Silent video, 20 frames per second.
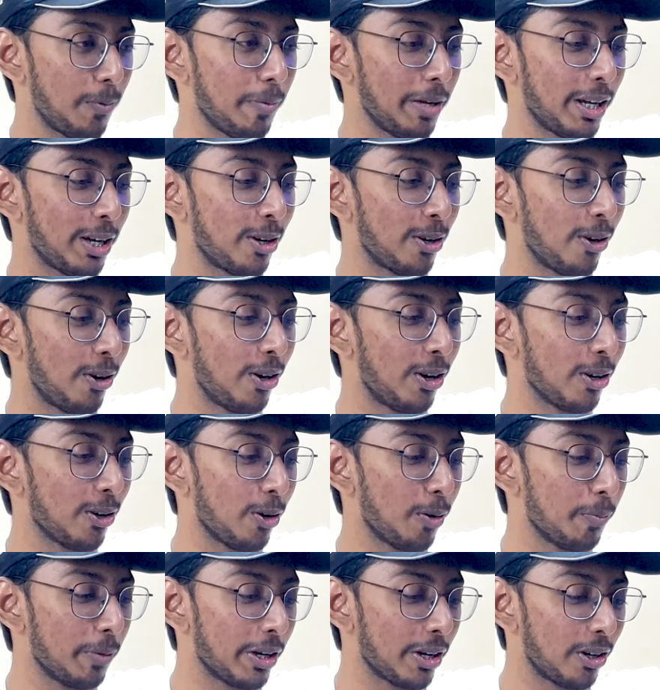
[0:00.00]
my god.
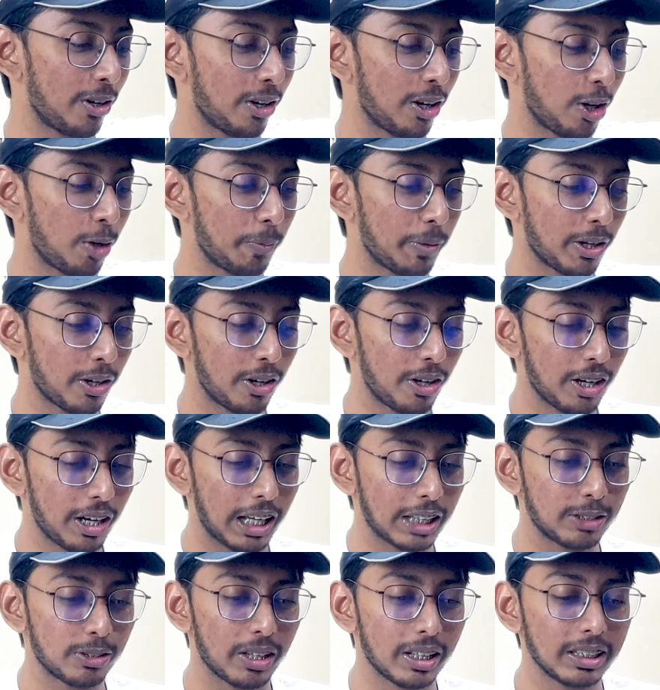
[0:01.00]

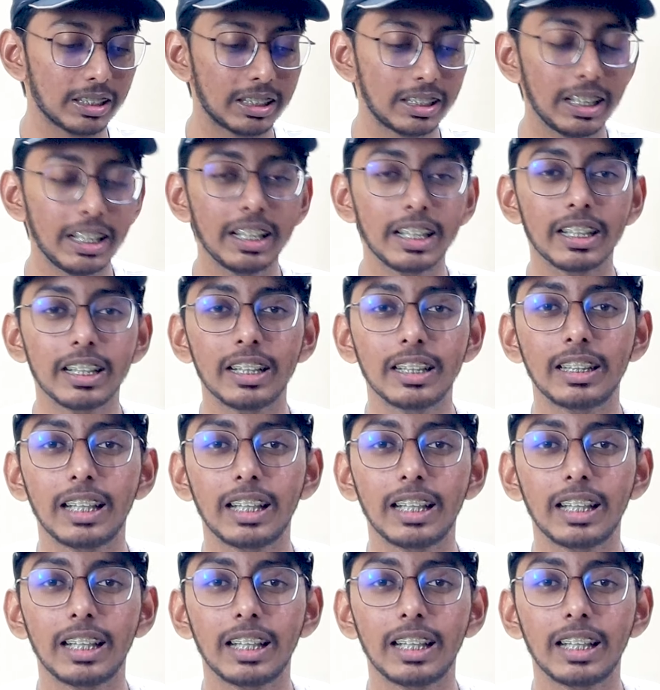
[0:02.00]
As you can see here,